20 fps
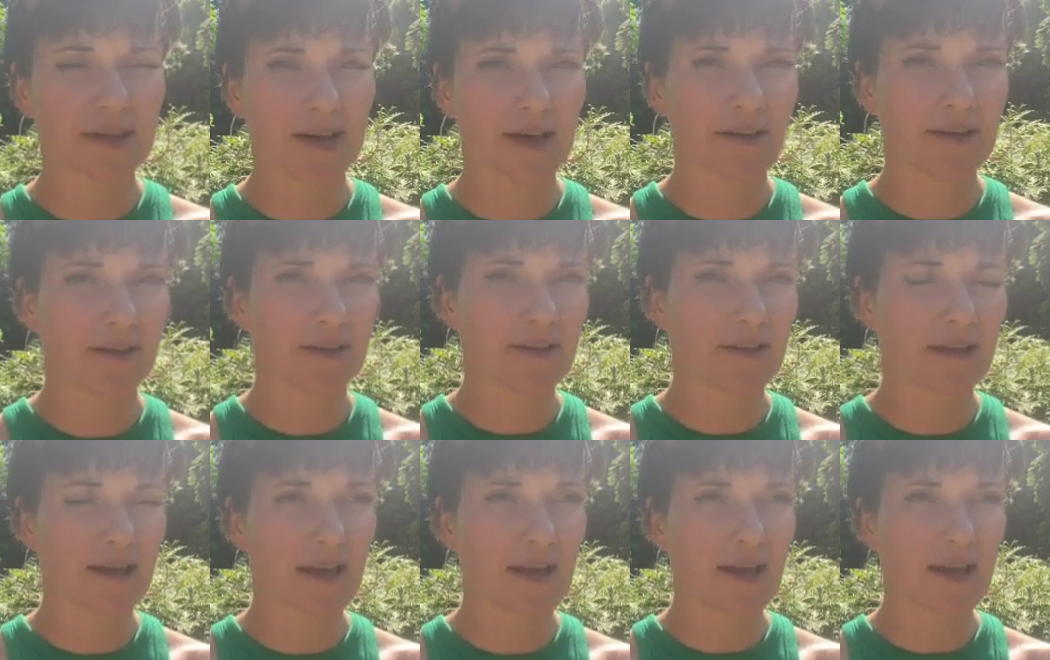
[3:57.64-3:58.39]
and
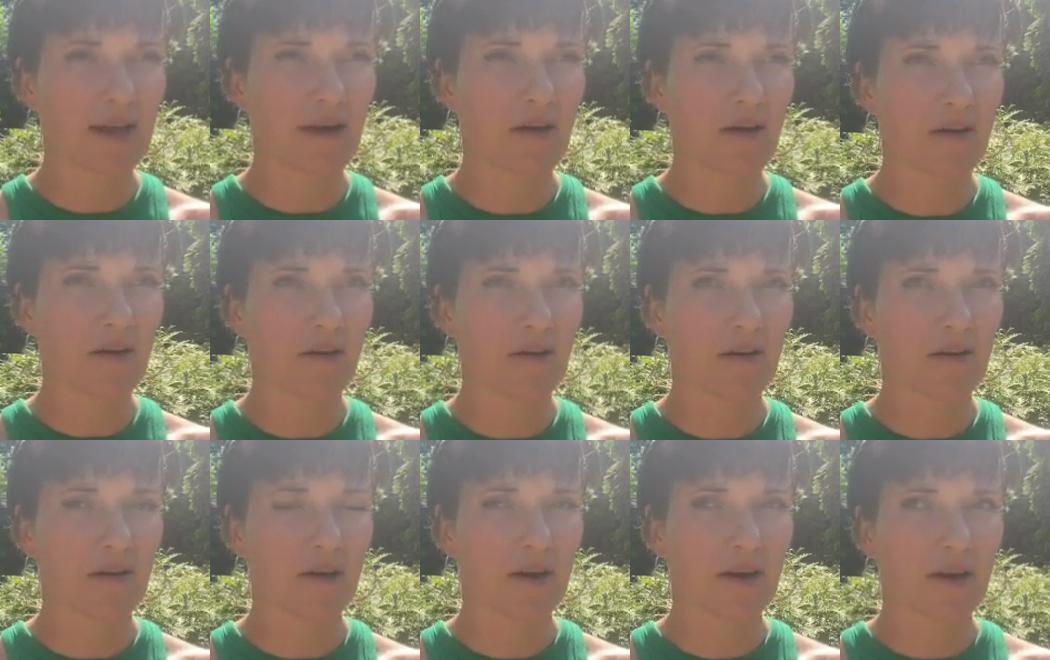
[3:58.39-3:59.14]
they
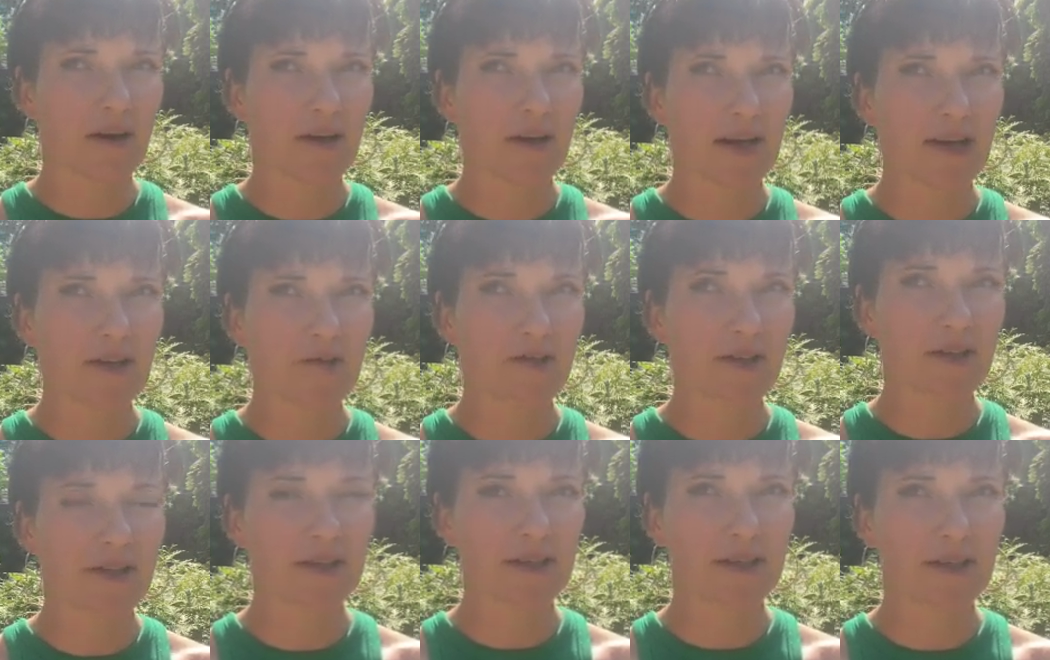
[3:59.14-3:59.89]
are
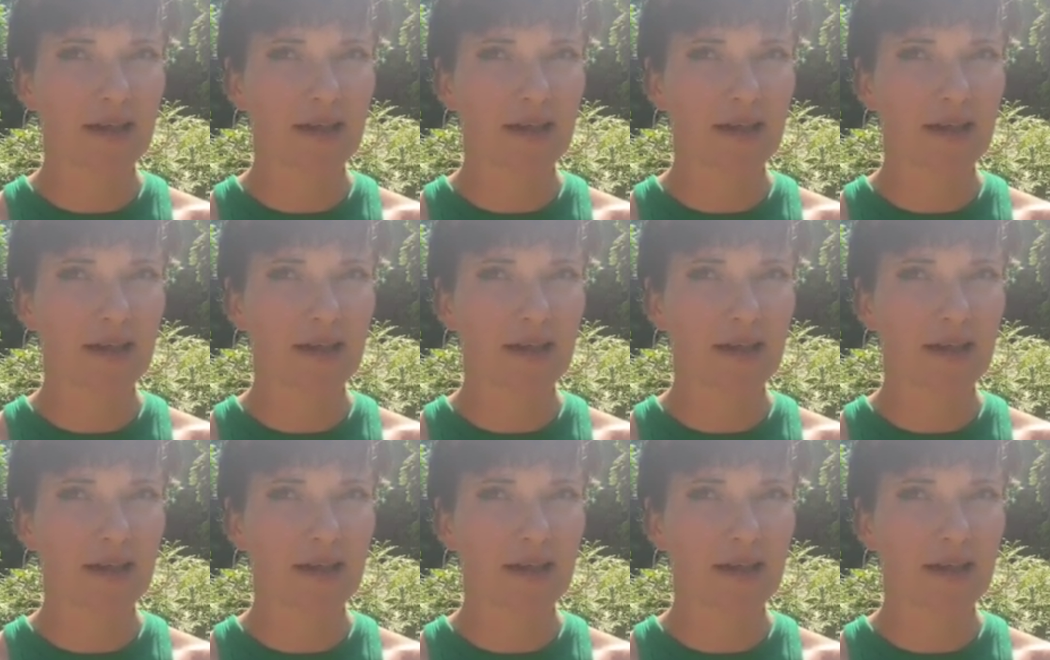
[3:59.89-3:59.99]
interested